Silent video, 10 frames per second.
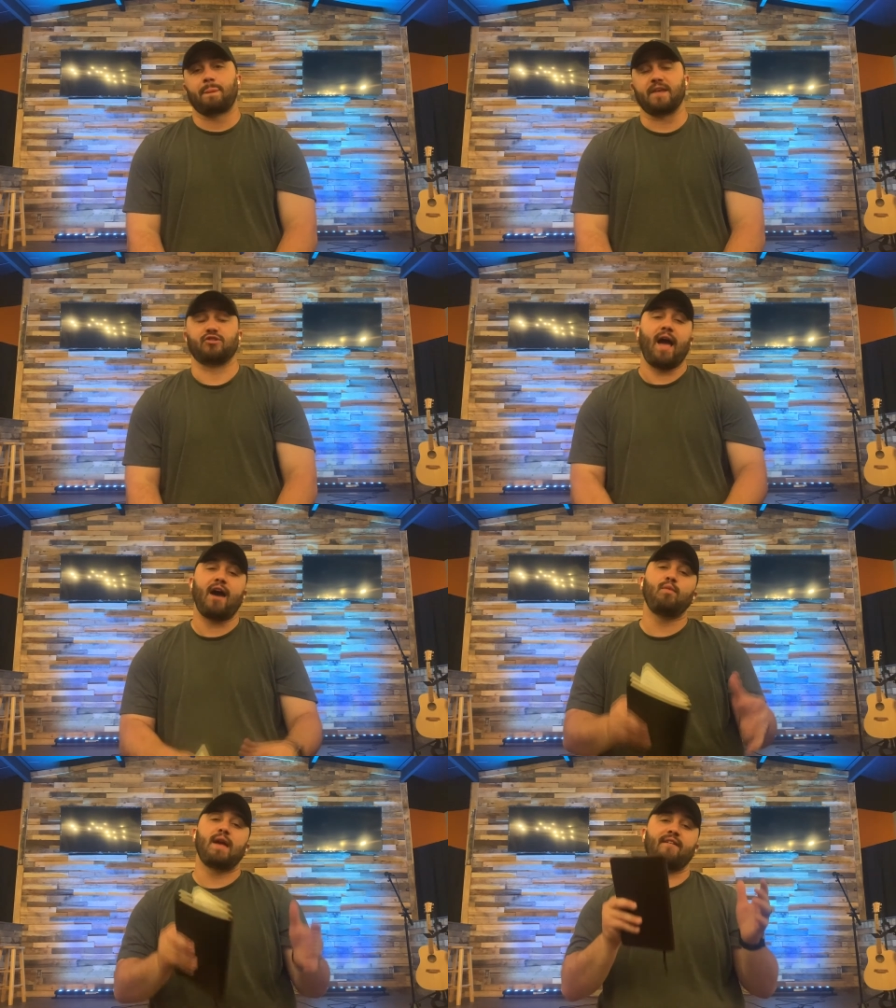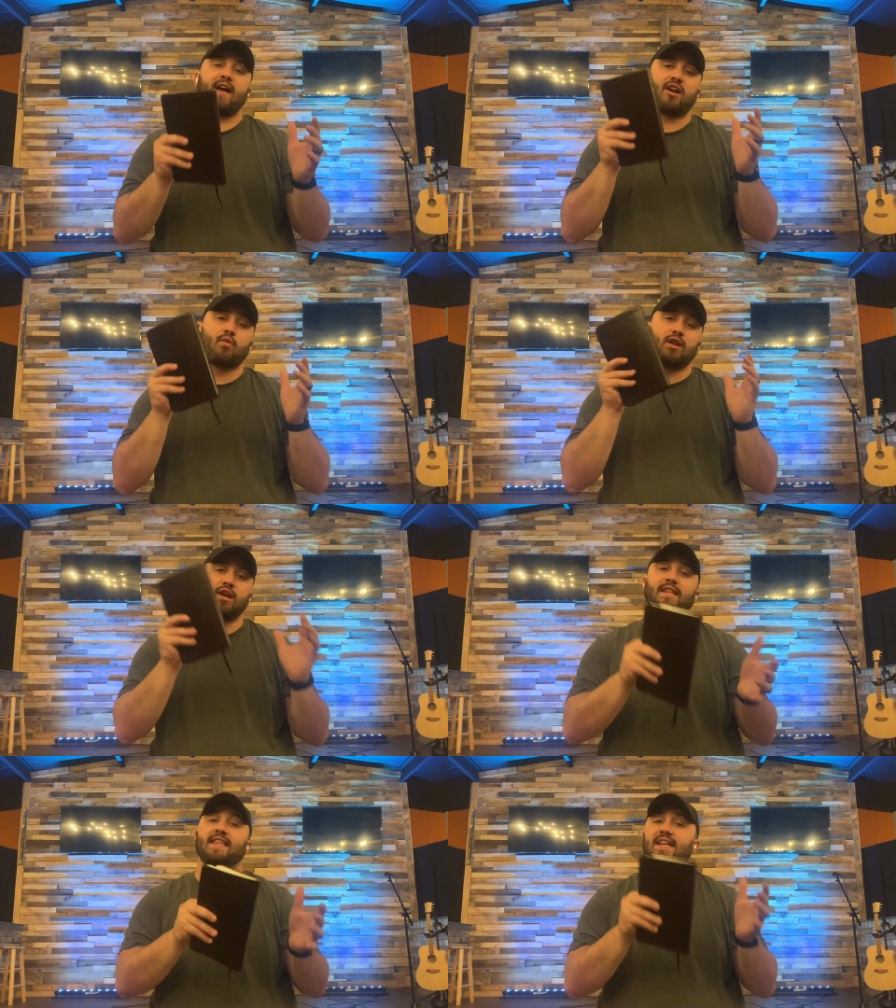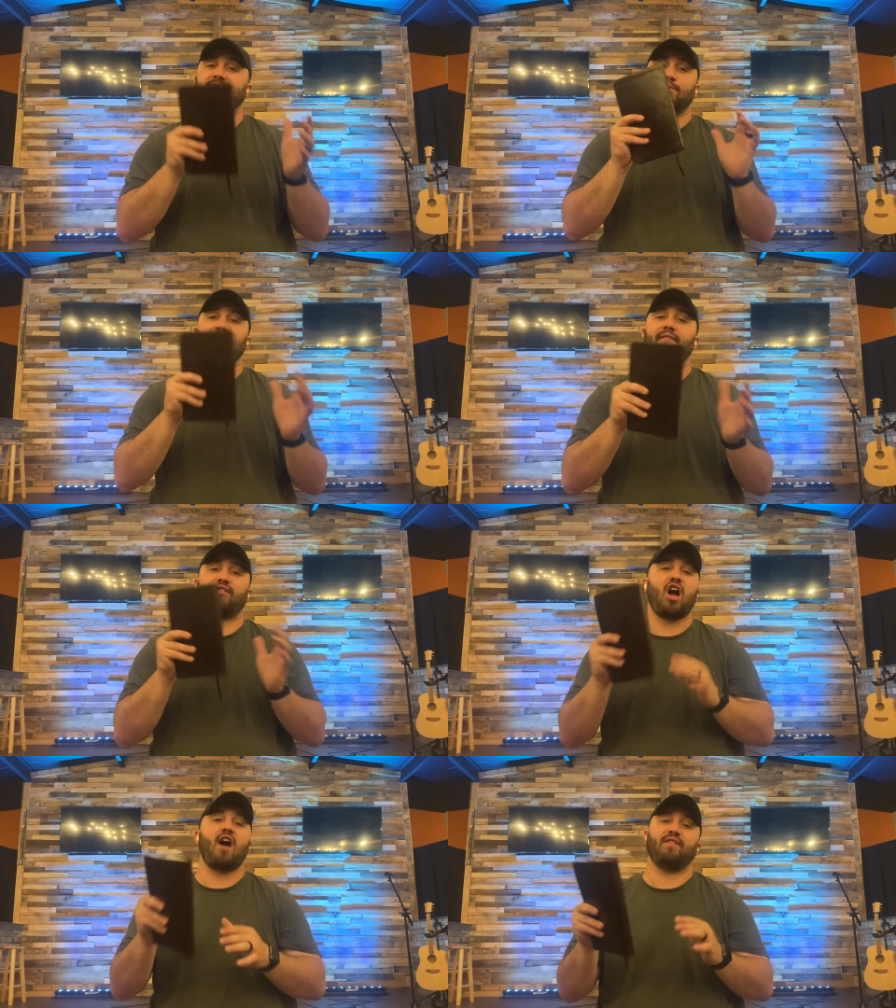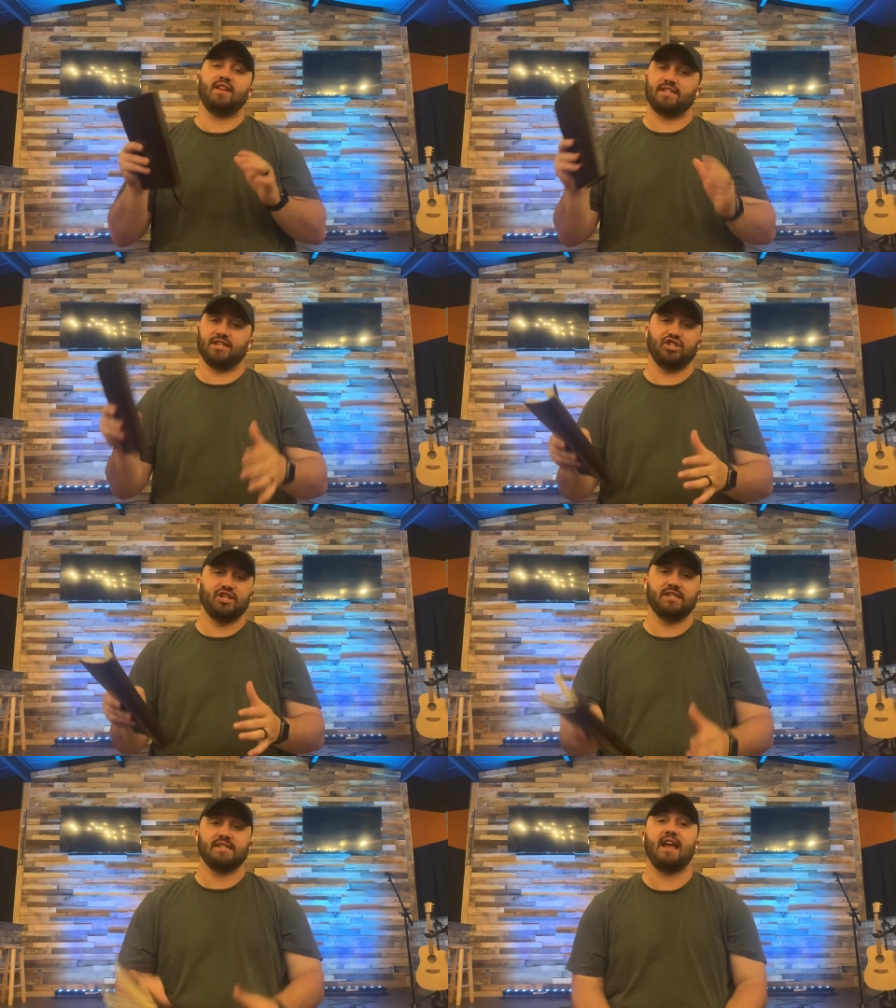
so how do we have how can we look at that and say we have confidence in Jesus?